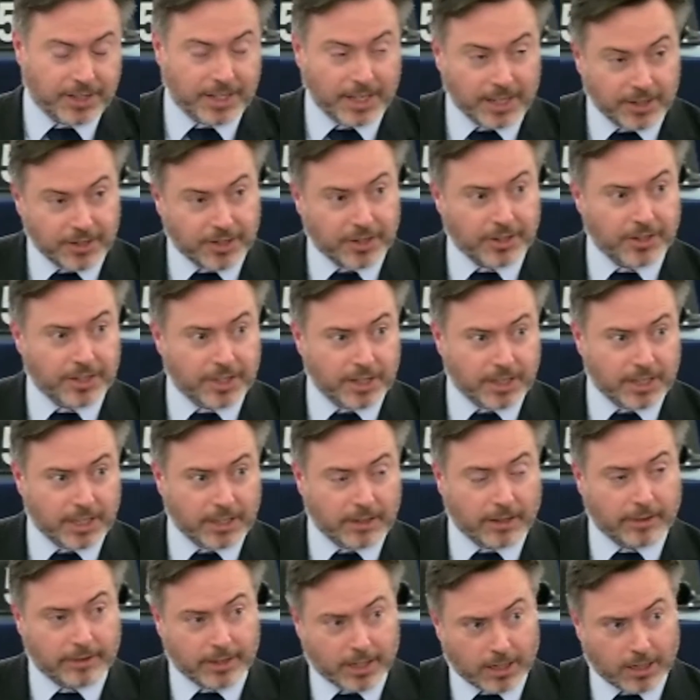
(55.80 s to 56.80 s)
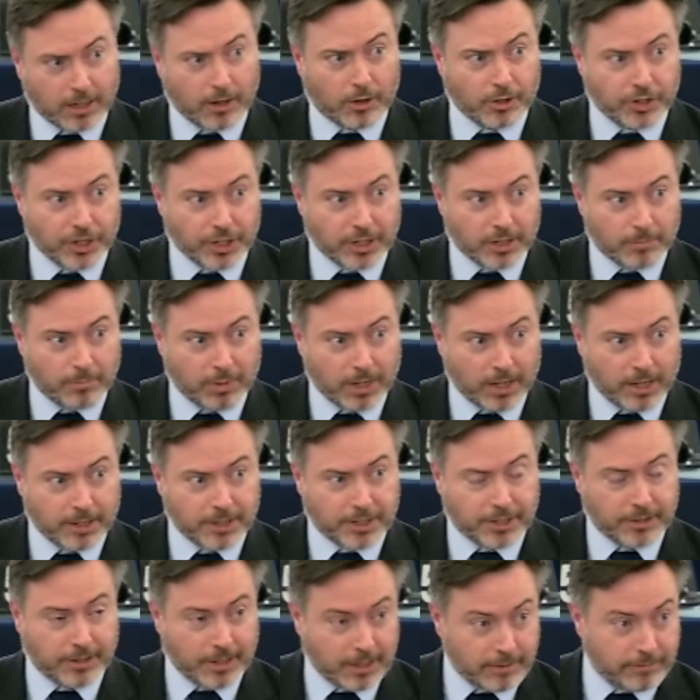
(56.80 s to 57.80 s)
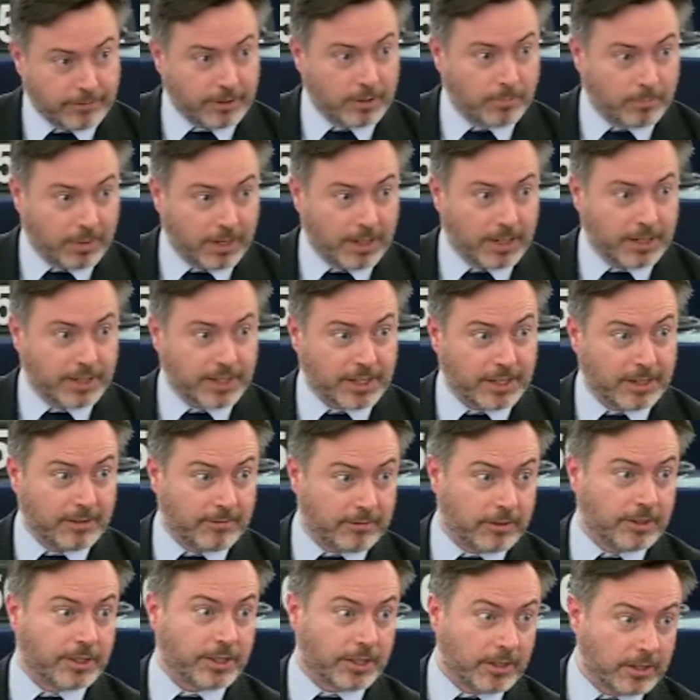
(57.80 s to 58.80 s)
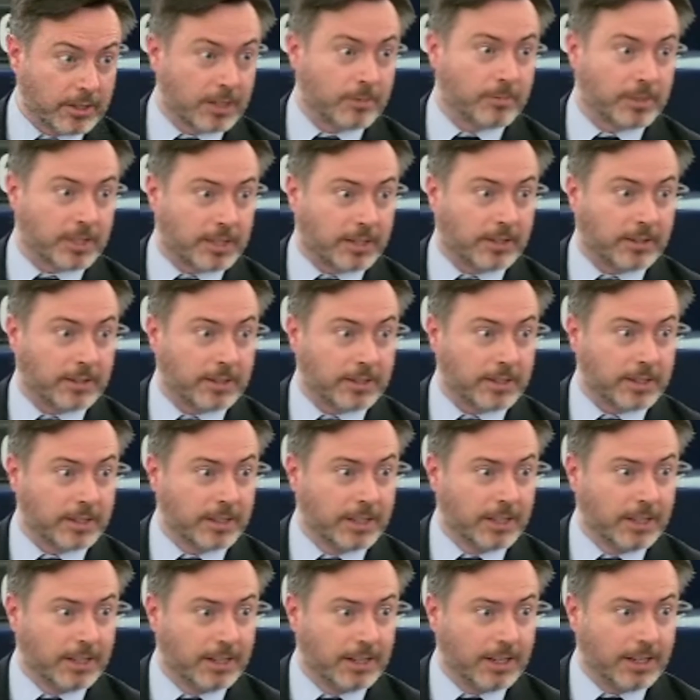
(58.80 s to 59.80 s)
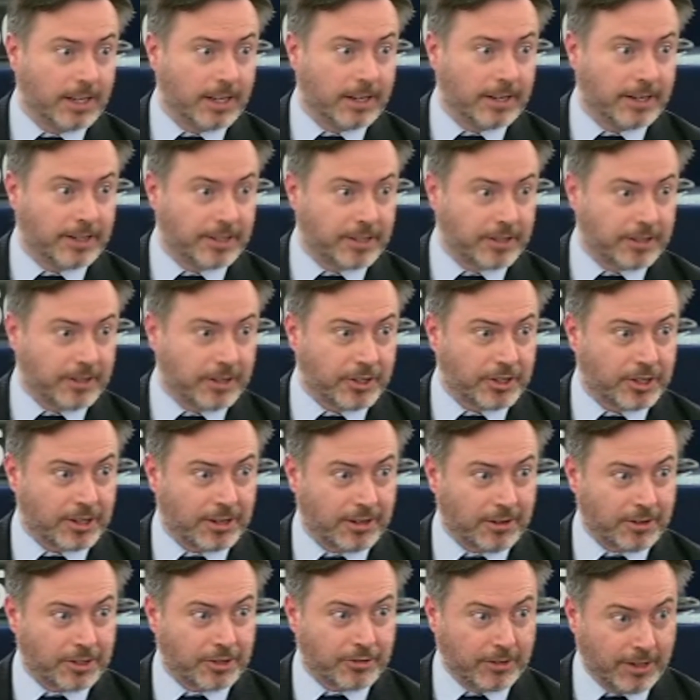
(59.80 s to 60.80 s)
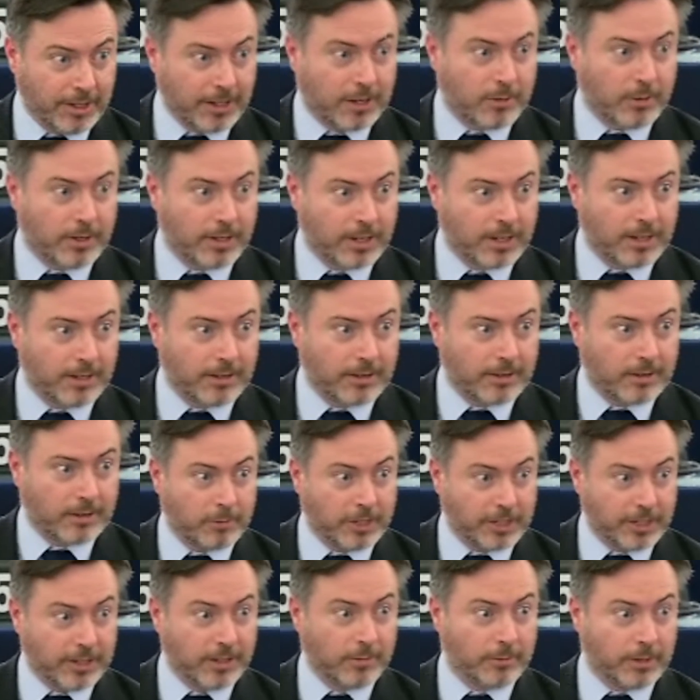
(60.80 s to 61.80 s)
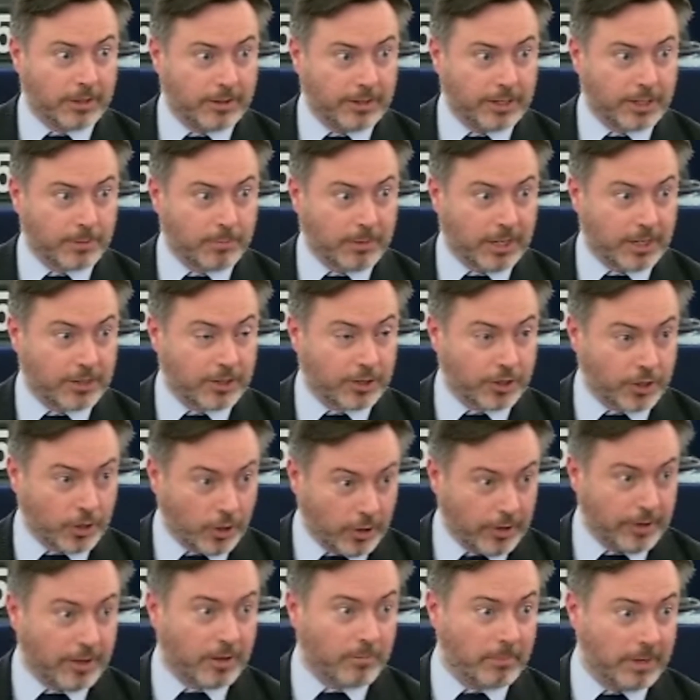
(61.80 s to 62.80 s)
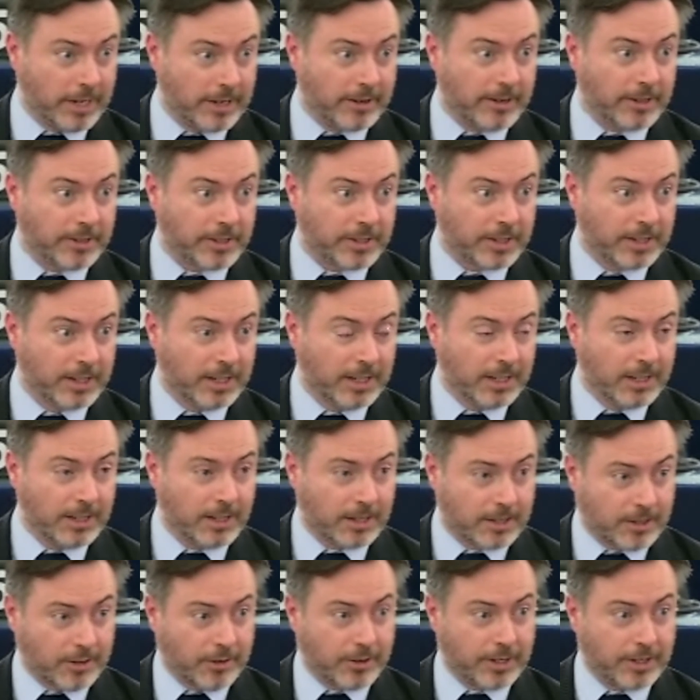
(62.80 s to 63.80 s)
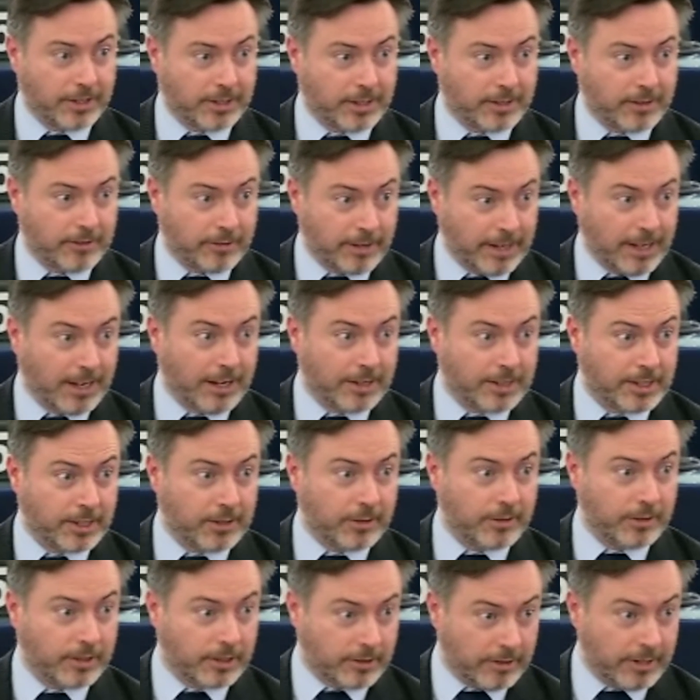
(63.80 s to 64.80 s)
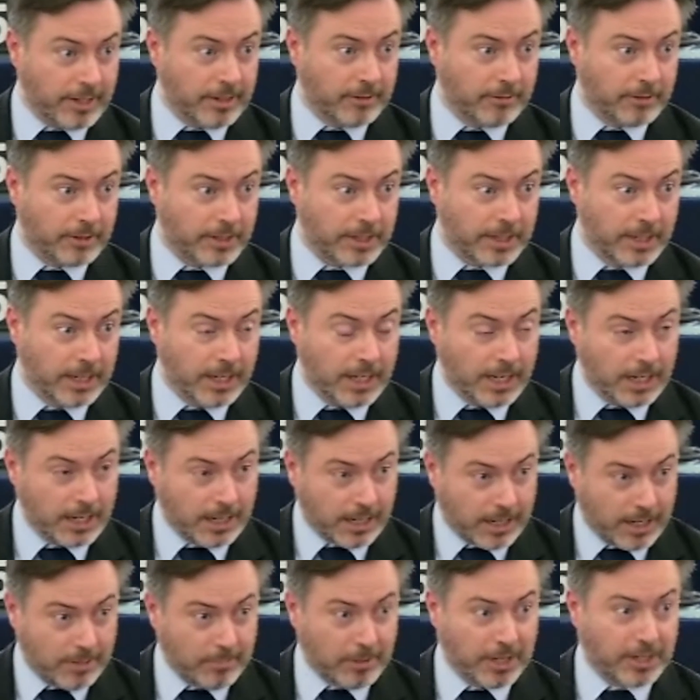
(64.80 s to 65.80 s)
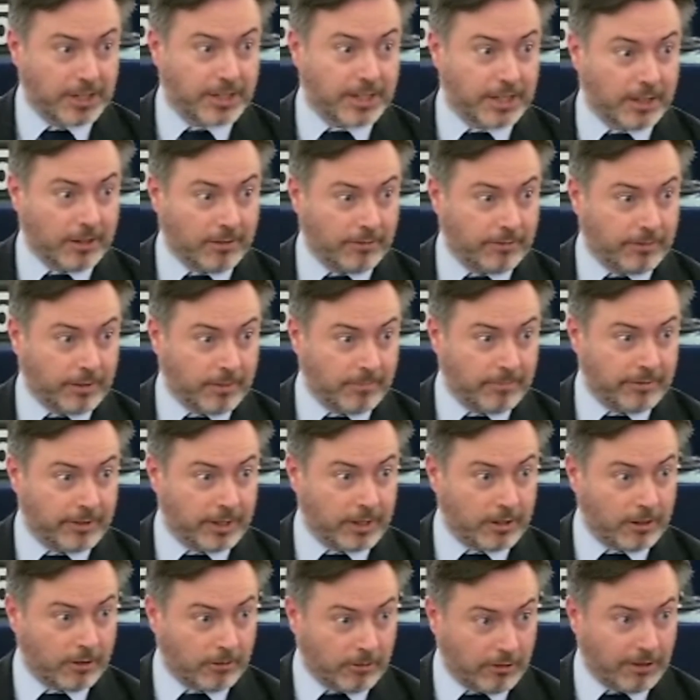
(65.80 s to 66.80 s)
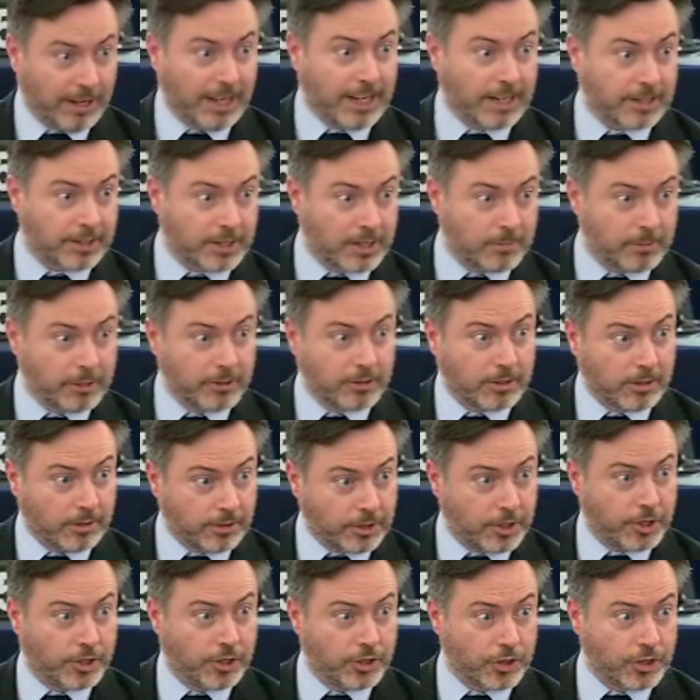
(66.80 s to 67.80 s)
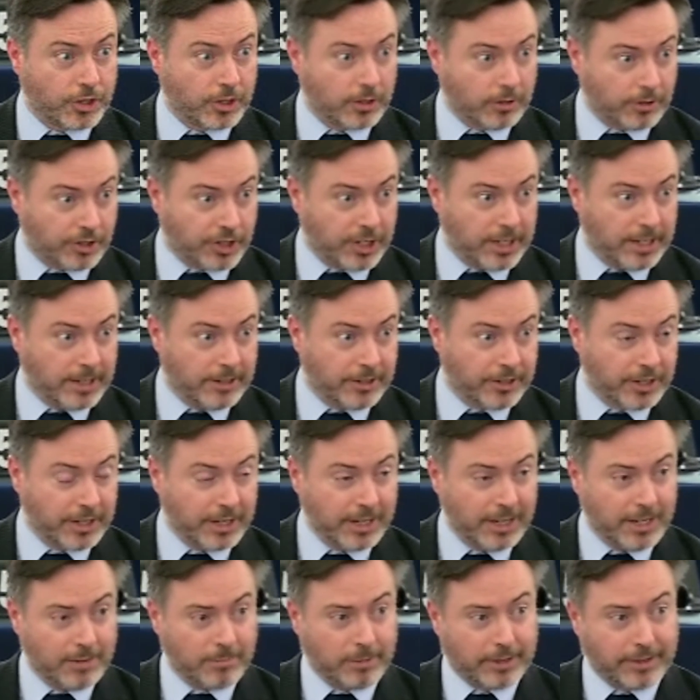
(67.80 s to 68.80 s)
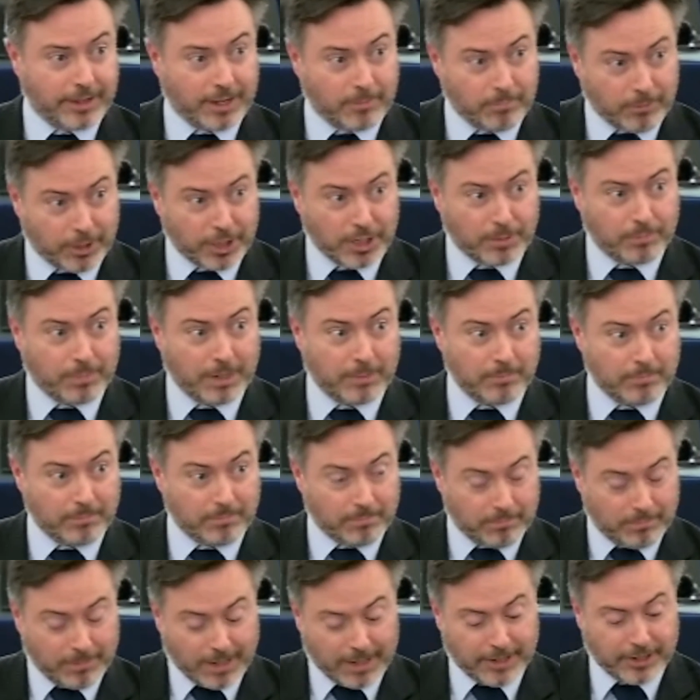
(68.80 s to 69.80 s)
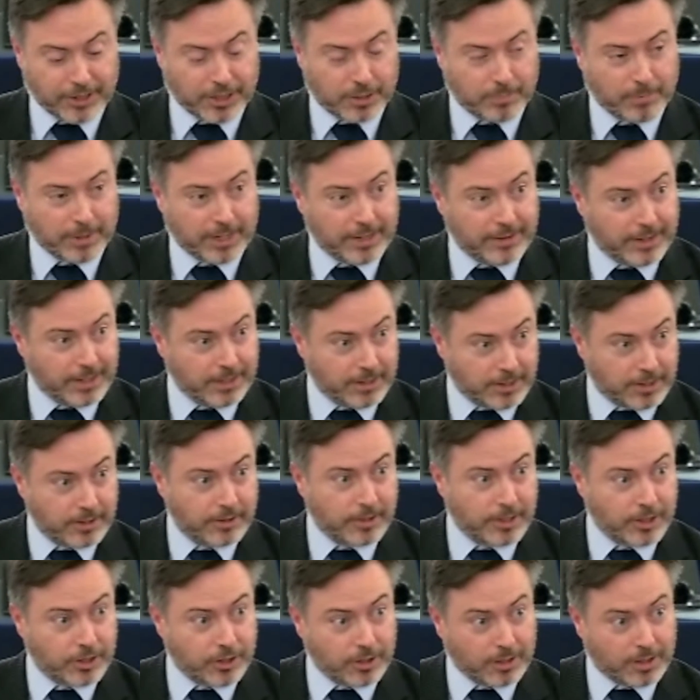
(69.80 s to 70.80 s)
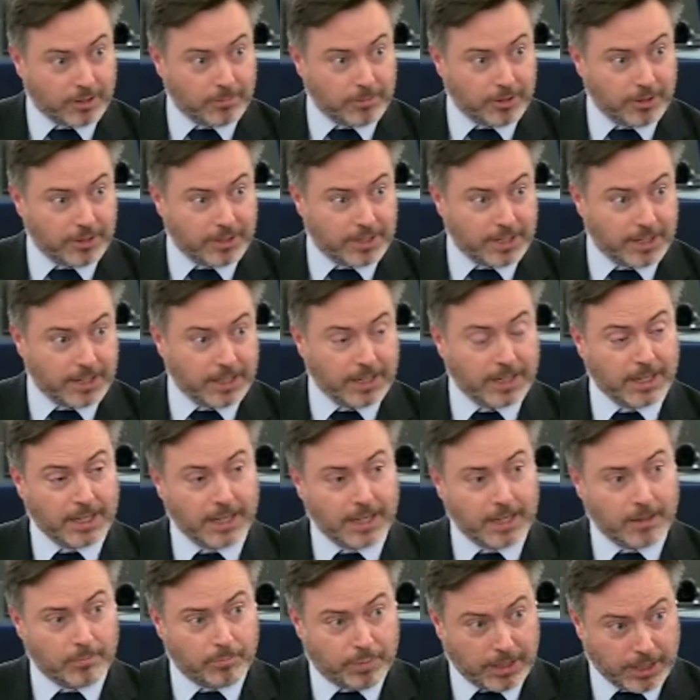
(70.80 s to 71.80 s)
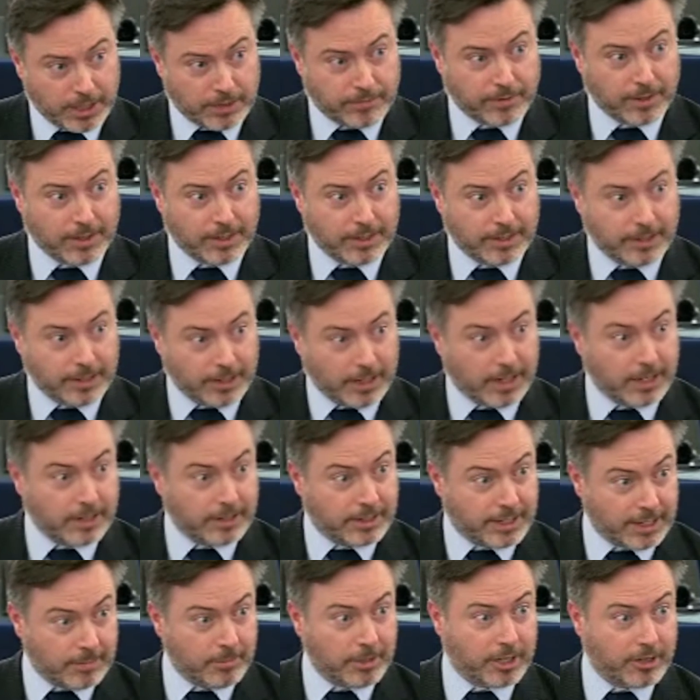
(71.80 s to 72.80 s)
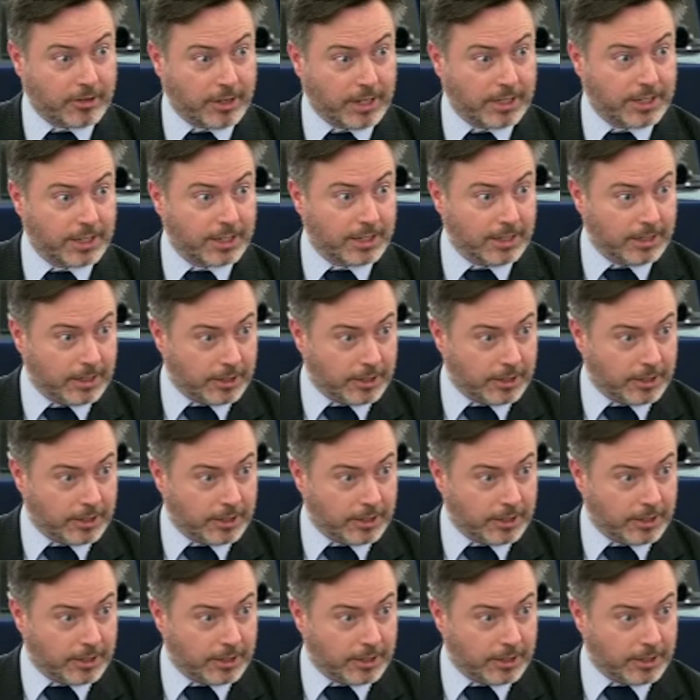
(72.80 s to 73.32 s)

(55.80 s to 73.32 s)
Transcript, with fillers: dangerous to say that that logic applies to every place in every circumstance. And international law is really quite clear deal with these matters on their merits according to the reality on the ground. I myself am fairly relaxed about constitutional change, but that must be managed by the international community, peacefully and democratically